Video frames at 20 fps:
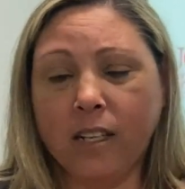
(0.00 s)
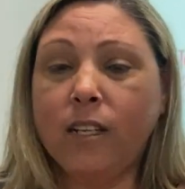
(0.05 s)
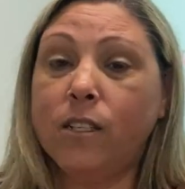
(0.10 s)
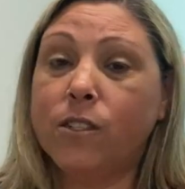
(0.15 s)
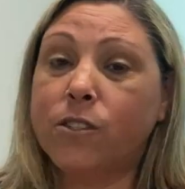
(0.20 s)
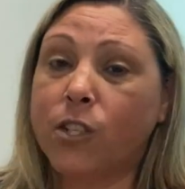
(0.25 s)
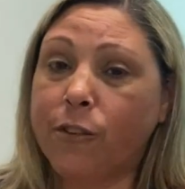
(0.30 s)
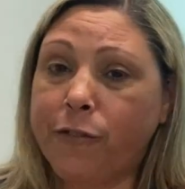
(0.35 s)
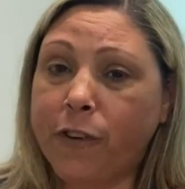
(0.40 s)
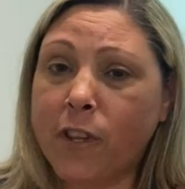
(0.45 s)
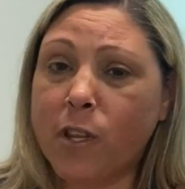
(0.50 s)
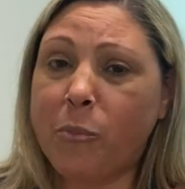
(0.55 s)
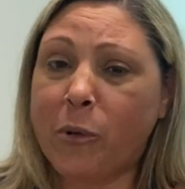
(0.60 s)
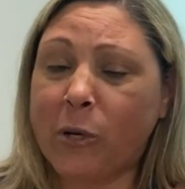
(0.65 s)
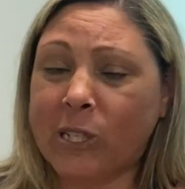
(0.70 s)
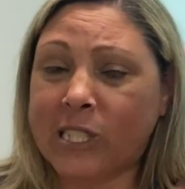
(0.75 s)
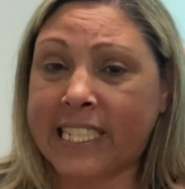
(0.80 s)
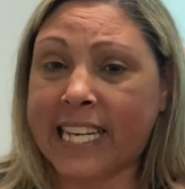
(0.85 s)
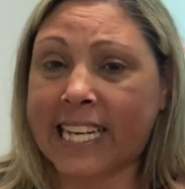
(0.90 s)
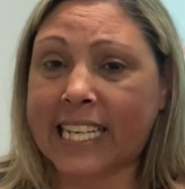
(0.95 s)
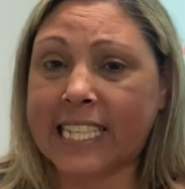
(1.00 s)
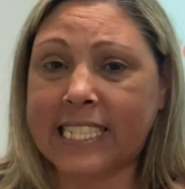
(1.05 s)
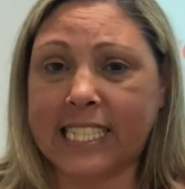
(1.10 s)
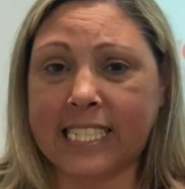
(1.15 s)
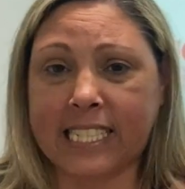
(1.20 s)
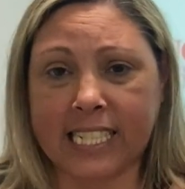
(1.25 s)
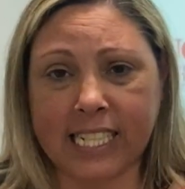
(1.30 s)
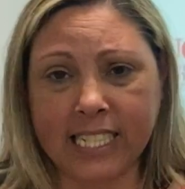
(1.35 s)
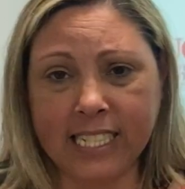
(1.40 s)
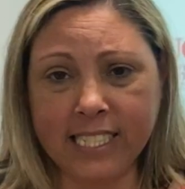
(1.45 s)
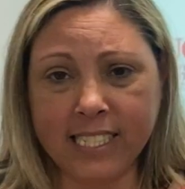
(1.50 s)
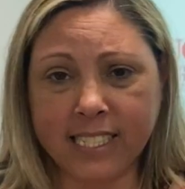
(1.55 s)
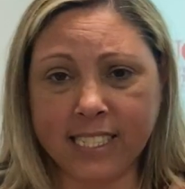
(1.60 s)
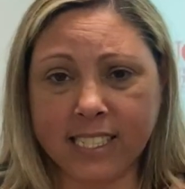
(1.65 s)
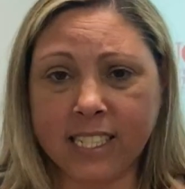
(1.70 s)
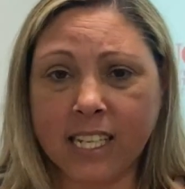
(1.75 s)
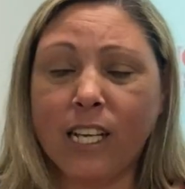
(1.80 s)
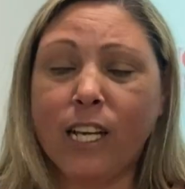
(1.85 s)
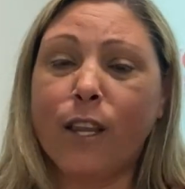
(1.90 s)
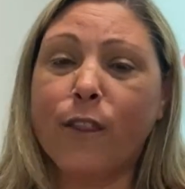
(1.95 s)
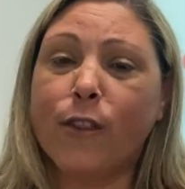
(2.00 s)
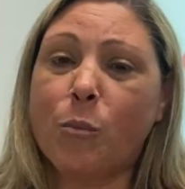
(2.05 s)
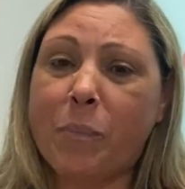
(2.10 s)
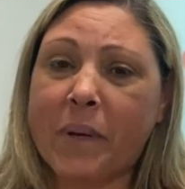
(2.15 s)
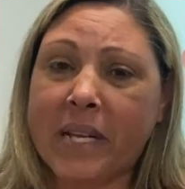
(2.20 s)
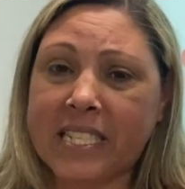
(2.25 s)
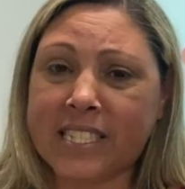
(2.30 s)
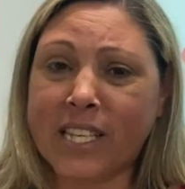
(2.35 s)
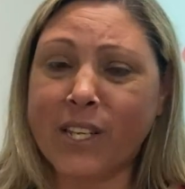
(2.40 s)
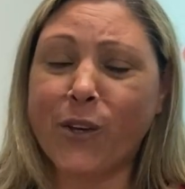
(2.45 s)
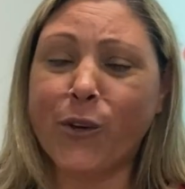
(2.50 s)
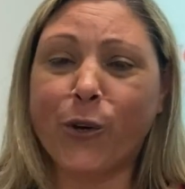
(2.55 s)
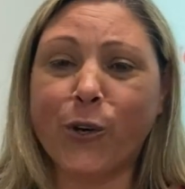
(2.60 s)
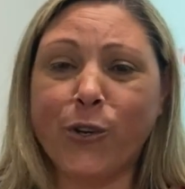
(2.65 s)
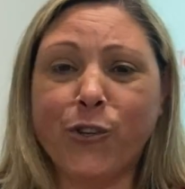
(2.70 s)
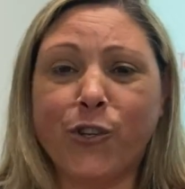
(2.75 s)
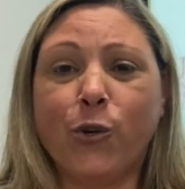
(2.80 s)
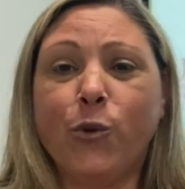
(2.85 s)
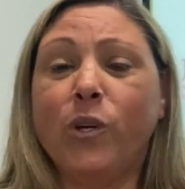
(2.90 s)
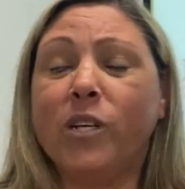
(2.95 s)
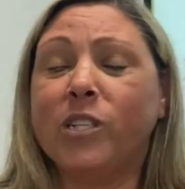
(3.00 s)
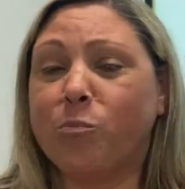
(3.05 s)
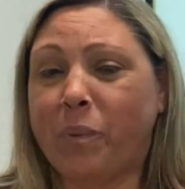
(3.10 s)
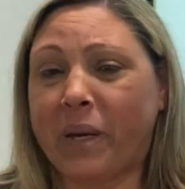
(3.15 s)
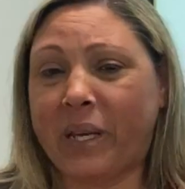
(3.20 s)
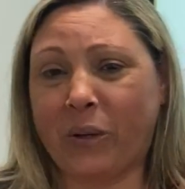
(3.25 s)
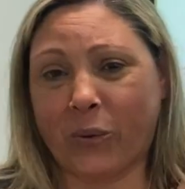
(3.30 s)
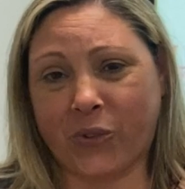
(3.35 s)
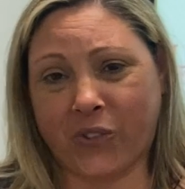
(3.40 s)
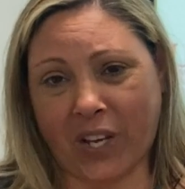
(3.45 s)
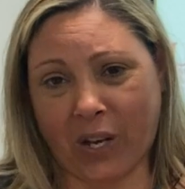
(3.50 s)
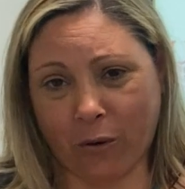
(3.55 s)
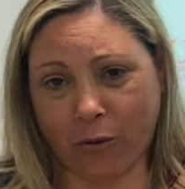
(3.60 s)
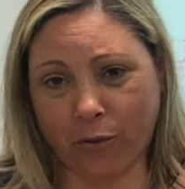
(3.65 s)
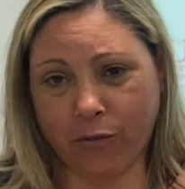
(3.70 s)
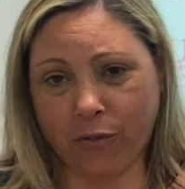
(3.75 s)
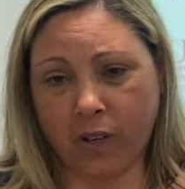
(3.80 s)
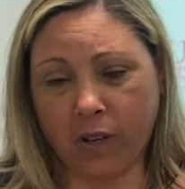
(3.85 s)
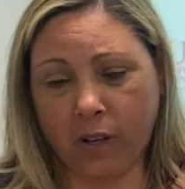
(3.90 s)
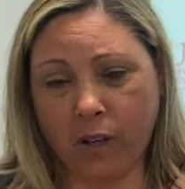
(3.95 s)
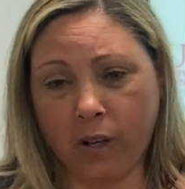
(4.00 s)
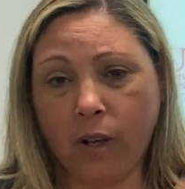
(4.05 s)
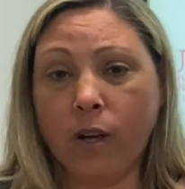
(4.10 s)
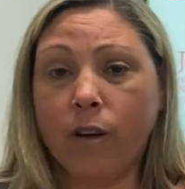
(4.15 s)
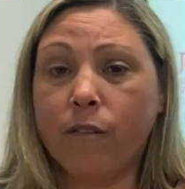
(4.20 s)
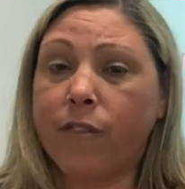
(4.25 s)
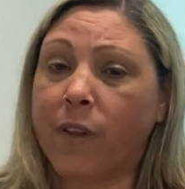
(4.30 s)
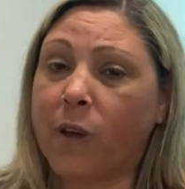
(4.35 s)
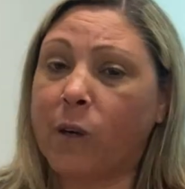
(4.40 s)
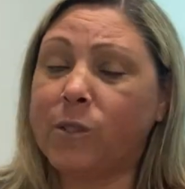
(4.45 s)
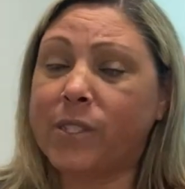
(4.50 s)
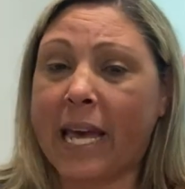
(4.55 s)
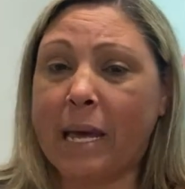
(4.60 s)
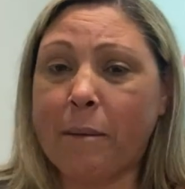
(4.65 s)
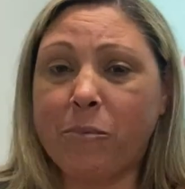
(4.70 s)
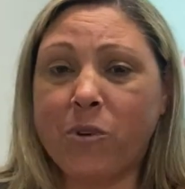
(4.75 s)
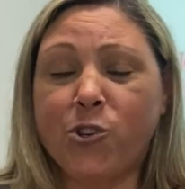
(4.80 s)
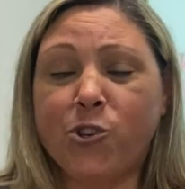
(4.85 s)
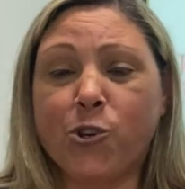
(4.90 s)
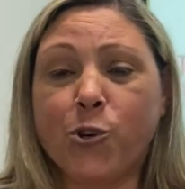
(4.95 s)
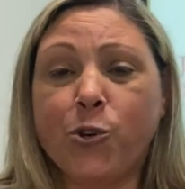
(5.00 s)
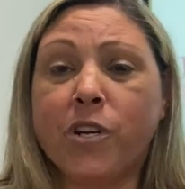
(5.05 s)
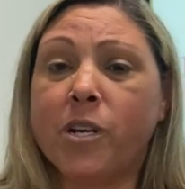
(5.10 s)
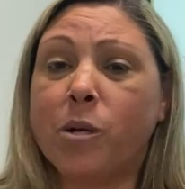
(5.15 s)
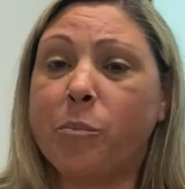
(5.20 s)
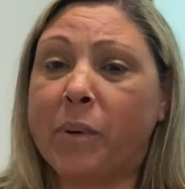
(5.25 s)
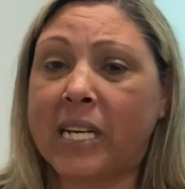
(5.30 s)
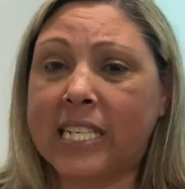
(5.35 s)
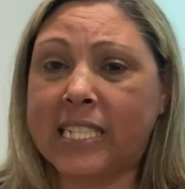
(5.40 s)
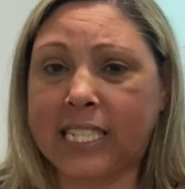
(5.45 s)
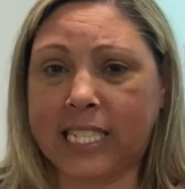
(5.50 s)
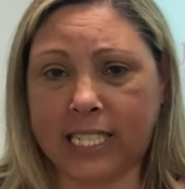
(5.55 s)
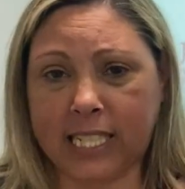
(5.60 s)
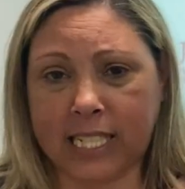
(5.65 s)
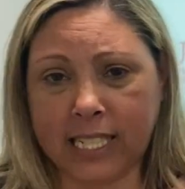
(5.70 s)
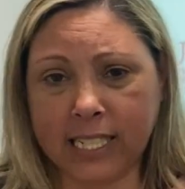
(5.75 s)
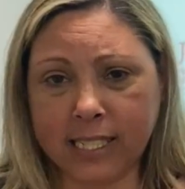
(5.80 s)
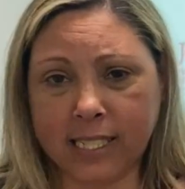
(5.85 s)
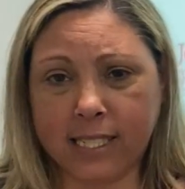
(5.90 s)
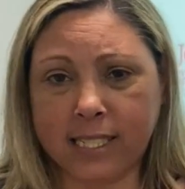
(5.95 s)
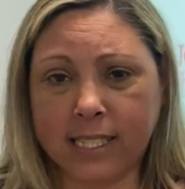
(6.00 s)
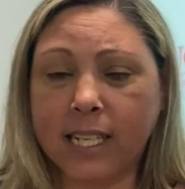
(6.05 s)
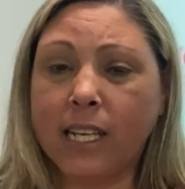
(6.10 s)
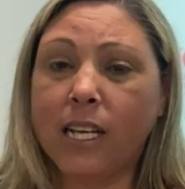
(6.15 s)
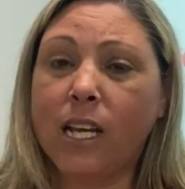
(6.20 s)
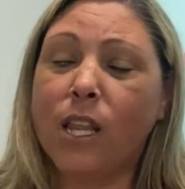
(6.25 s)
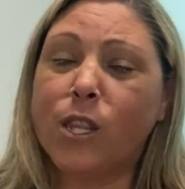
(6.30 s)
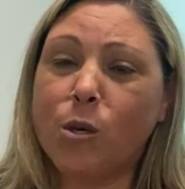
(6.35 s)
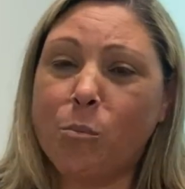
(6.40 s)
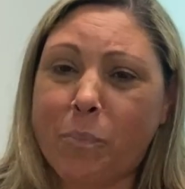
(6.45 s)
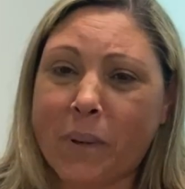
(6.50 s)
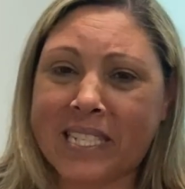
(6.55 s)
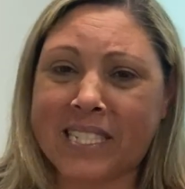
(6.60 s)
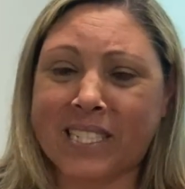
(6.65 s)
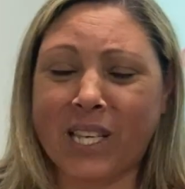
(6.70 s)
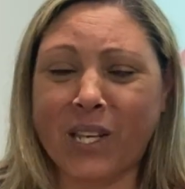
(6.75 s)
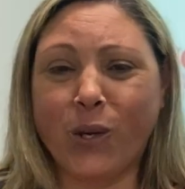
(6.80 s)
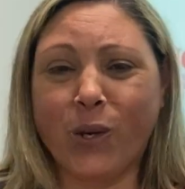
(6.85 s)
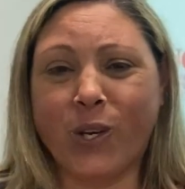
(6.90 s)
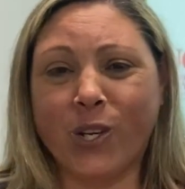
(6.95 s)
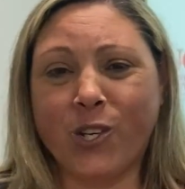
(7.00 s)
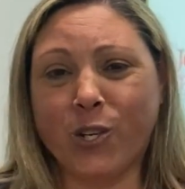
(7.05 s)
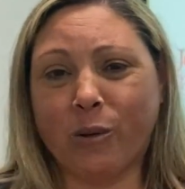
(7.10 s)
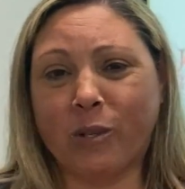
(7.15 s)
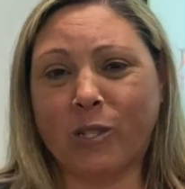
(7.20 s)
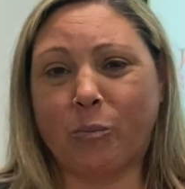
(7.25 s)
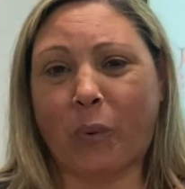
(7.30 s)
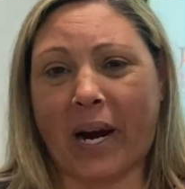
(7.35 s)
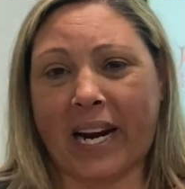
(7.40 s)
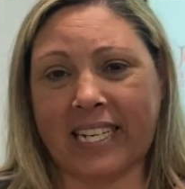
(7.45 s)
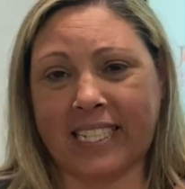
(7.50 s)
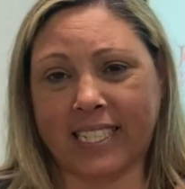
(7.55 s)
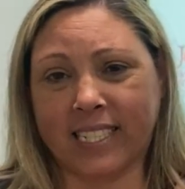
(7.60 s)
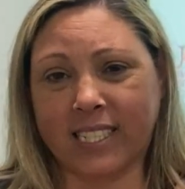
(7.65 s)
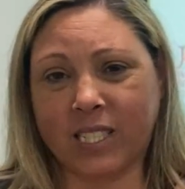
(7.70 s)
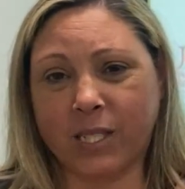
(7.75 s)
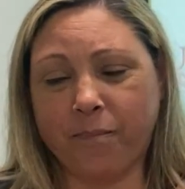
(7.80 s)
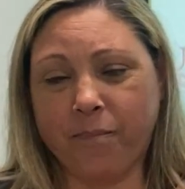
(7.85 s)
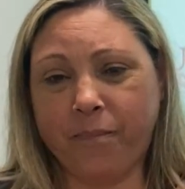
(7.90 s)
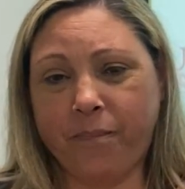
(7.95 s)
So for the personality tests, the best thing you can do is be yourself. For those aptitude and ability tests, the best thing you can do is practice.